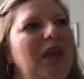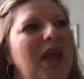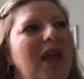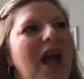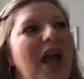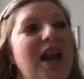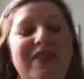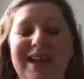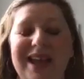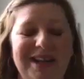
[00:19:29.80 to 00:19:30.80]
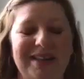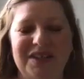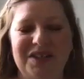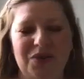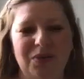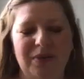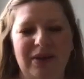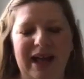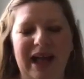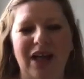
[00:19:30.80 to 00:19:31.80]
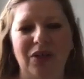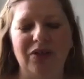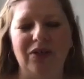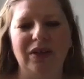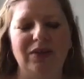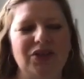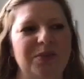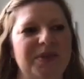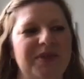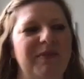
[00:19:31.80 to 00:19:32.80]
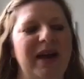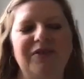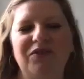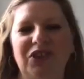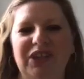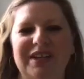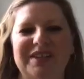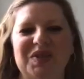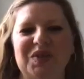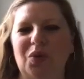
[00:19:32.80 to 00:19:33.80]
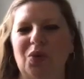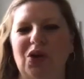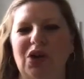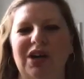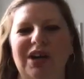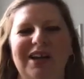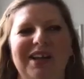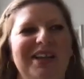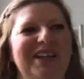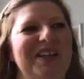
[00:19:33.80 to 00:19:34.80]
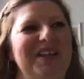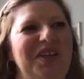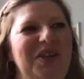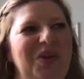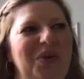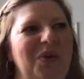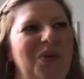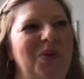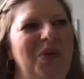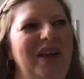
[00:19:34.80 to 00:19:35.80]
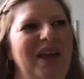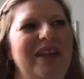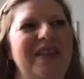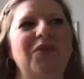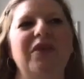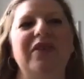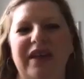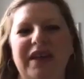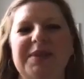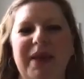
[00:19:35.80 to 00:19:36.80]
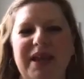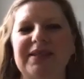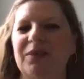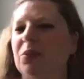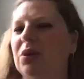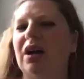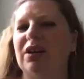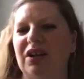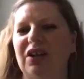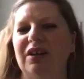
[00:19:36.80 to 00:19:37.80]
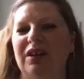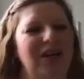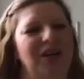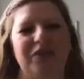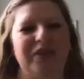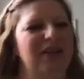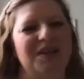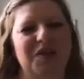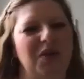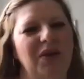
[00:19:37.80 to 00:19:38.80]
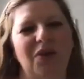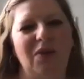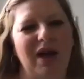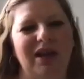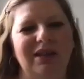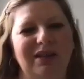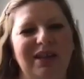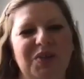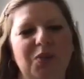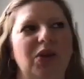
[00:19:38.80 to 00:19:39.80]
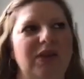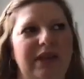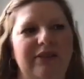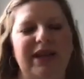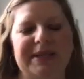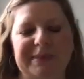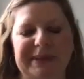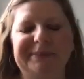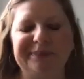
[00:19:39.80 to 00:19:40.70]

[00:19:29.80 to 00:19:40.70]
And I think anything to do around health in terms of mindfulness, or, you know, anything within that space, that I don't think that's going away. It's worth the investment.